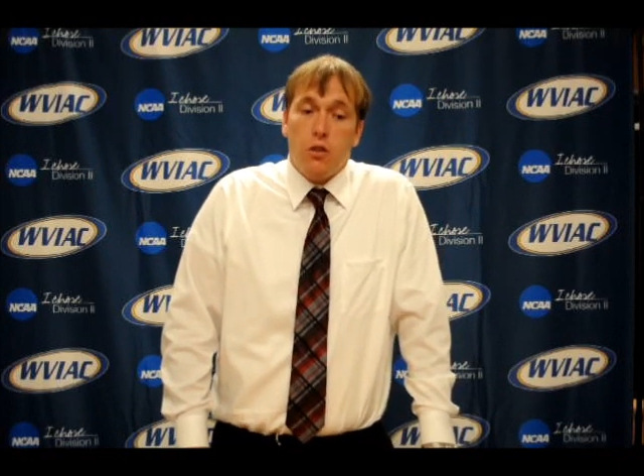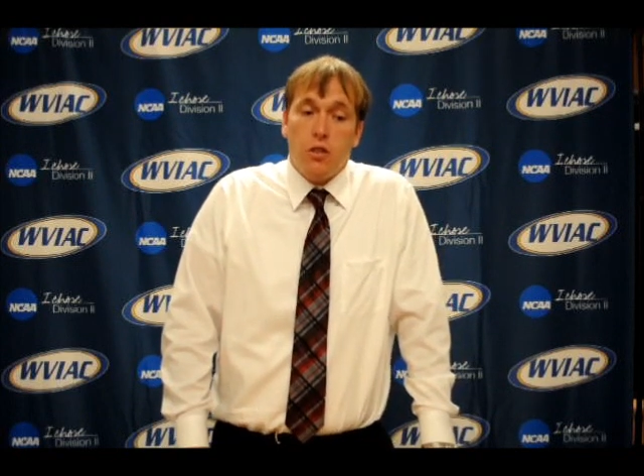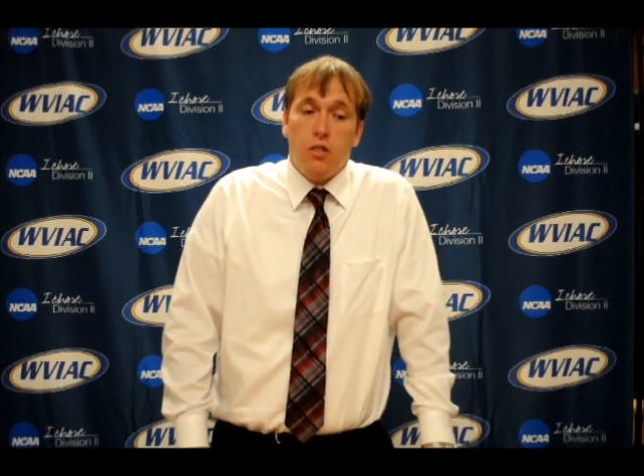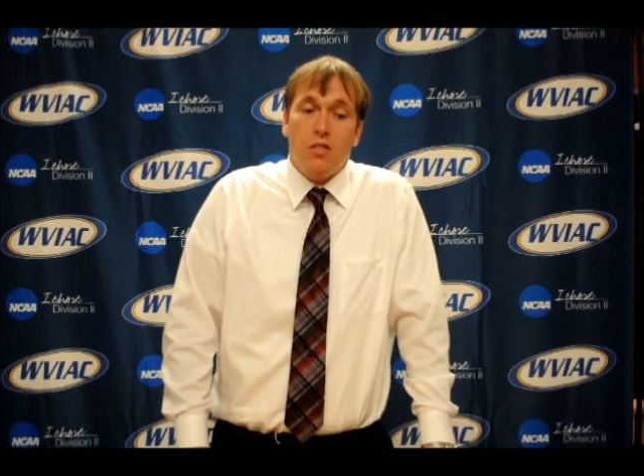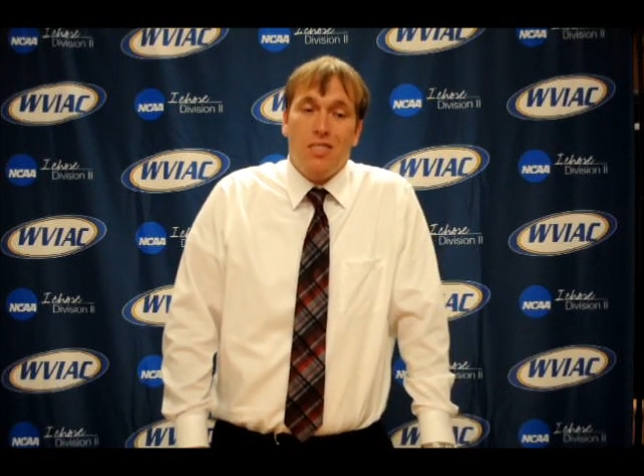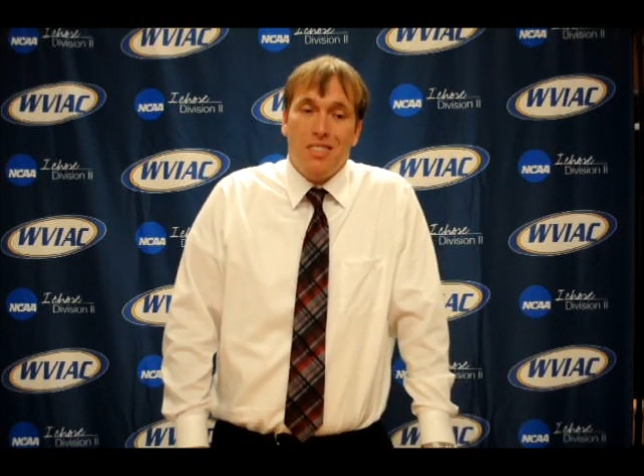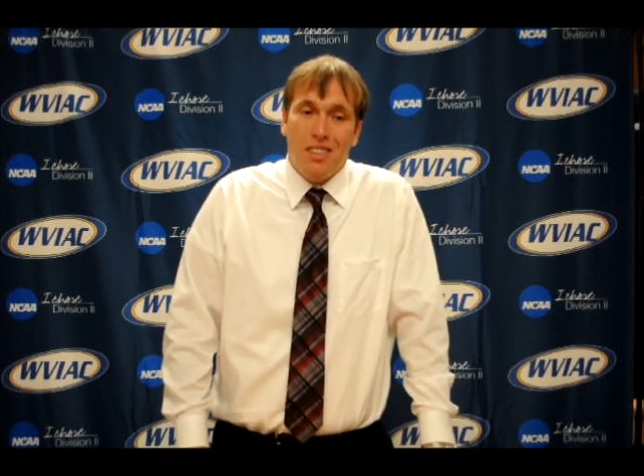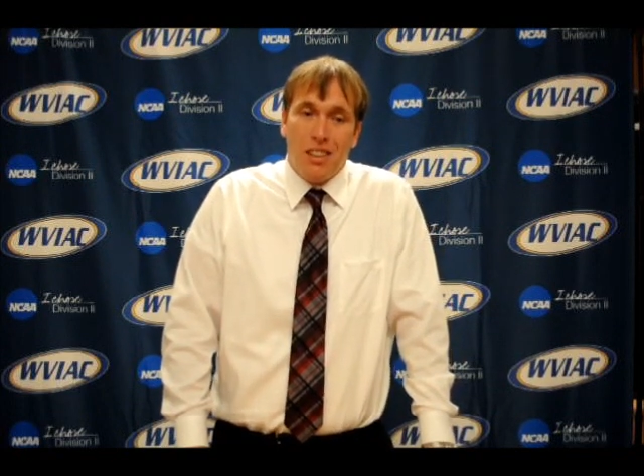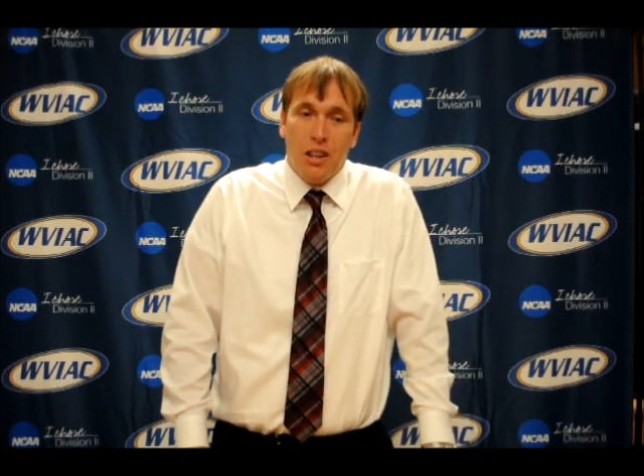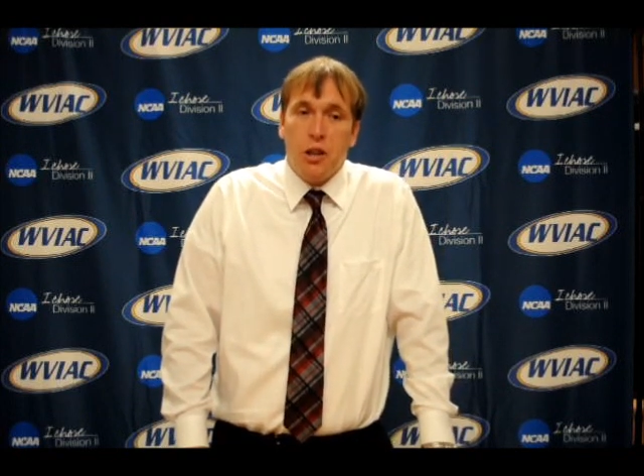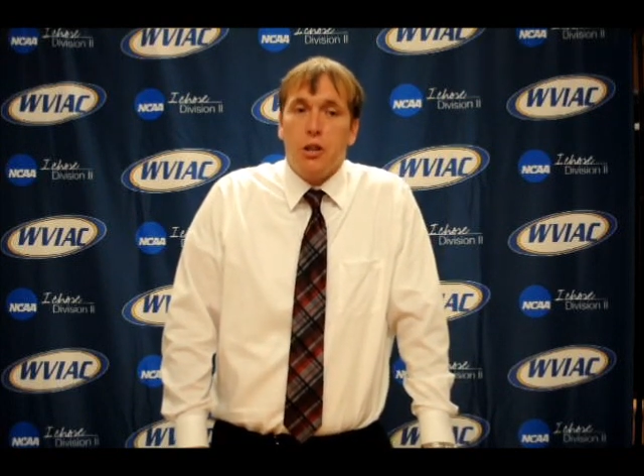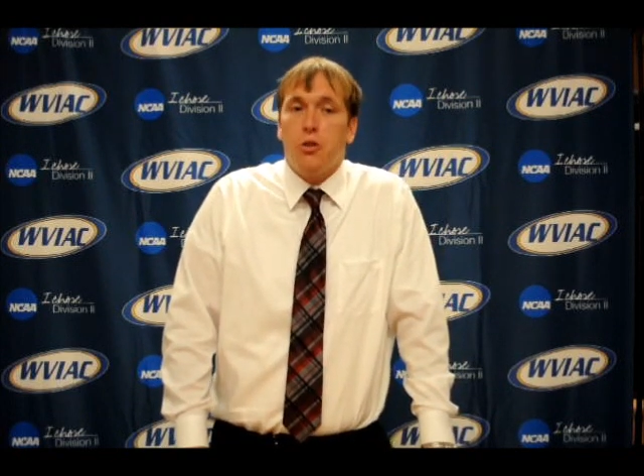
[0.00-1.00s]
just
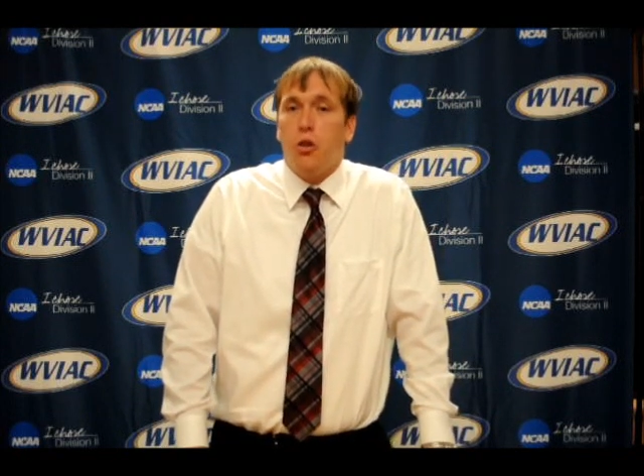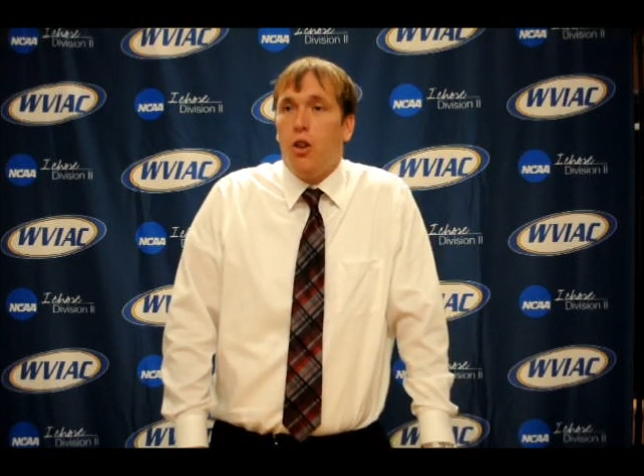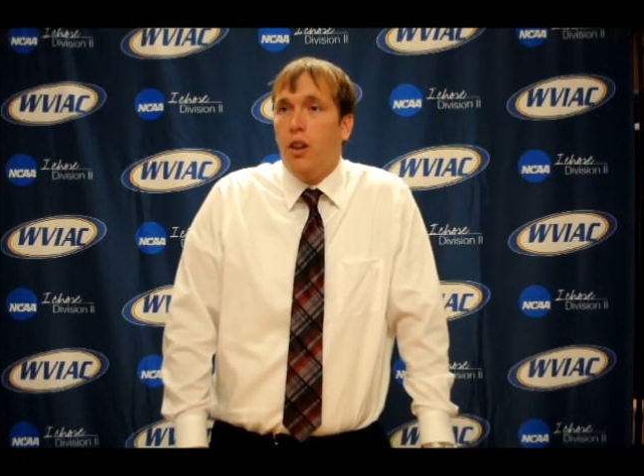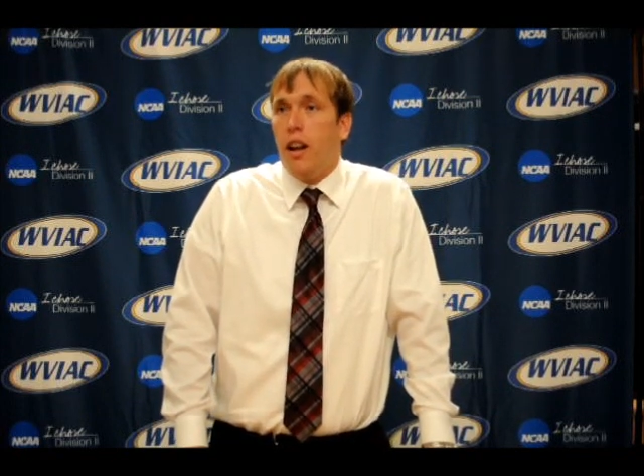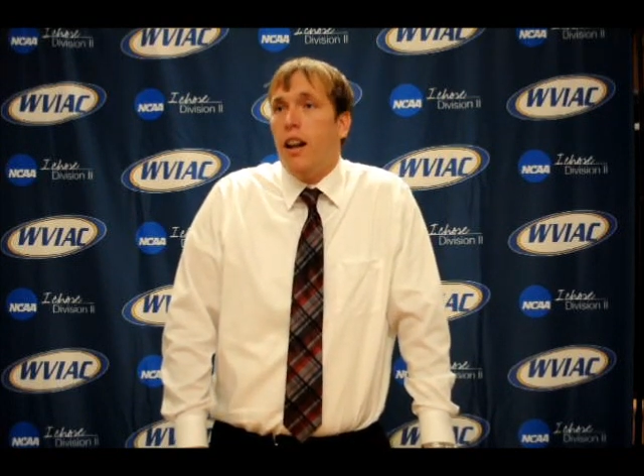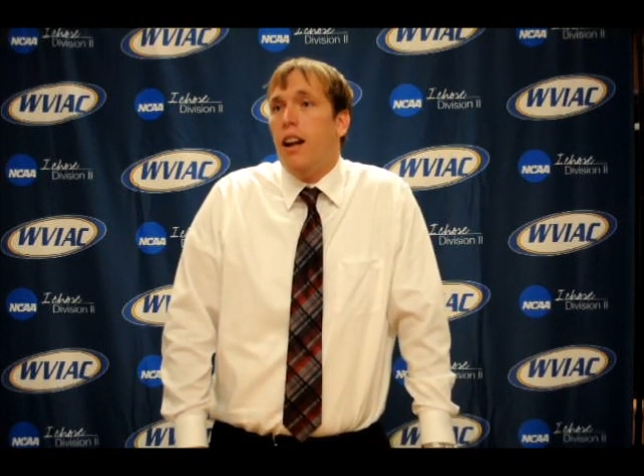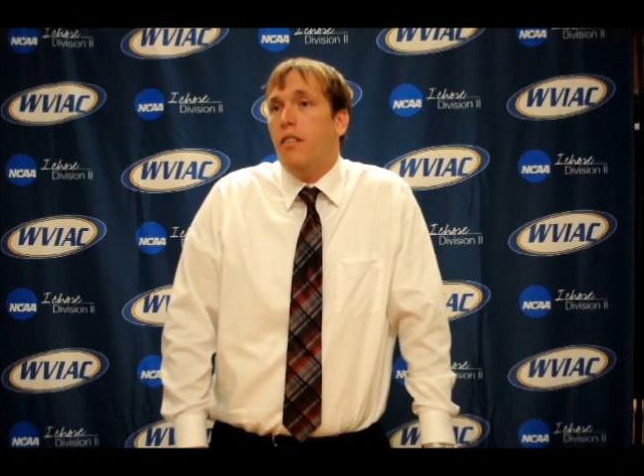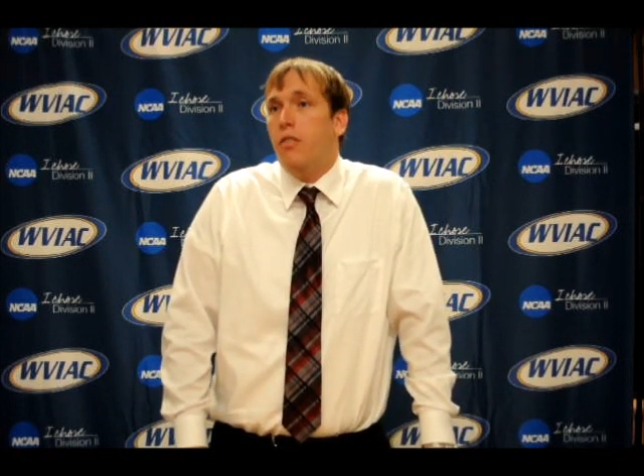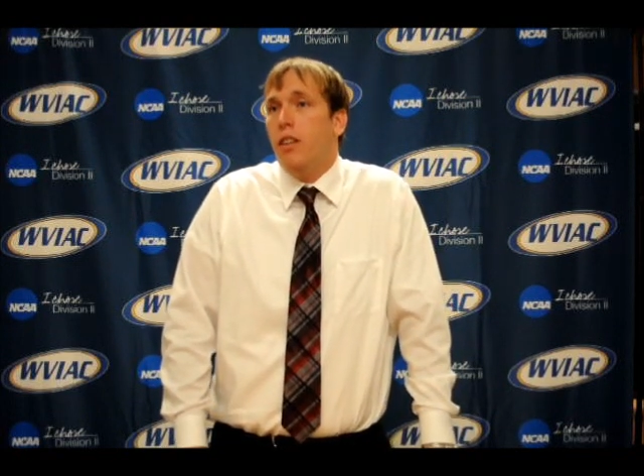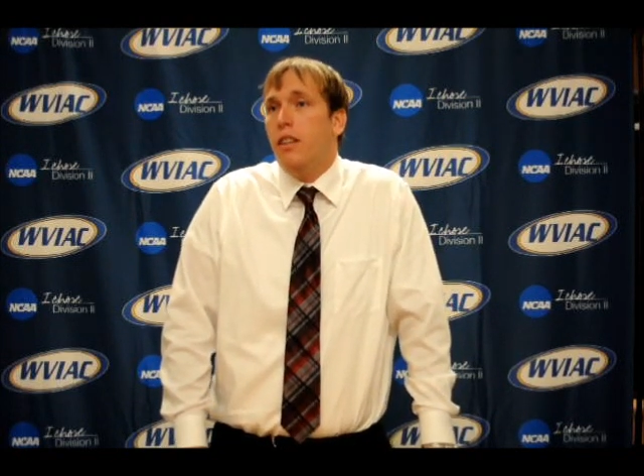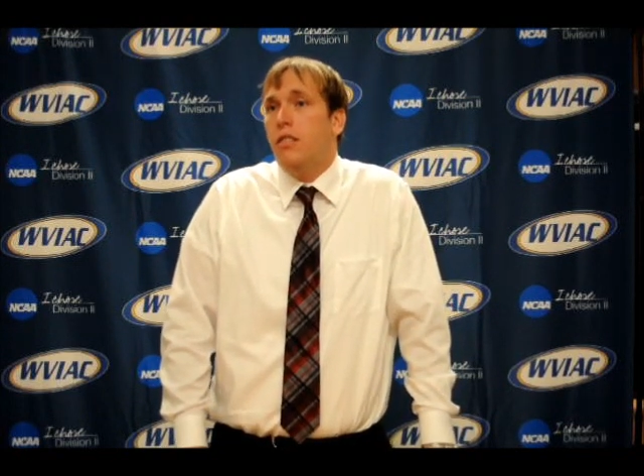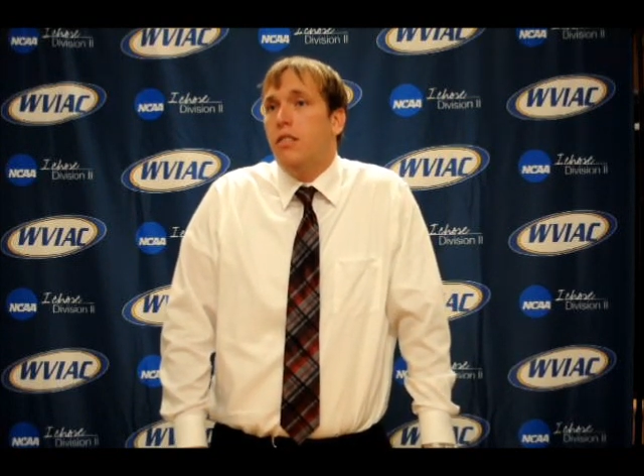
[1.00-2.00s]
controlling that
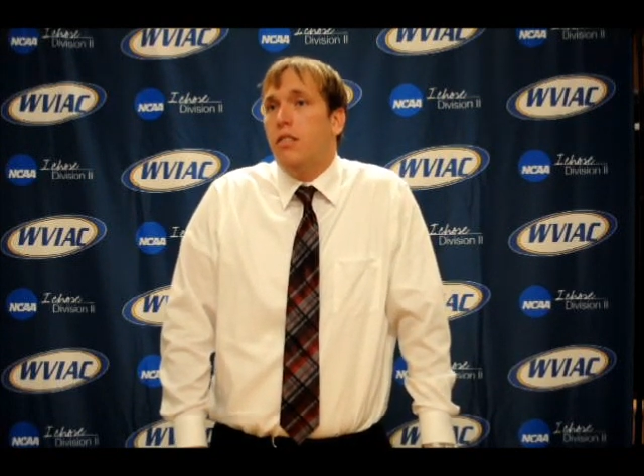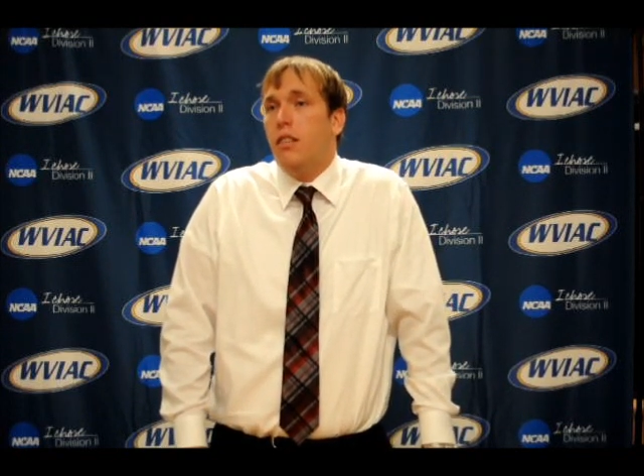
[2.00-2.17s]
offense.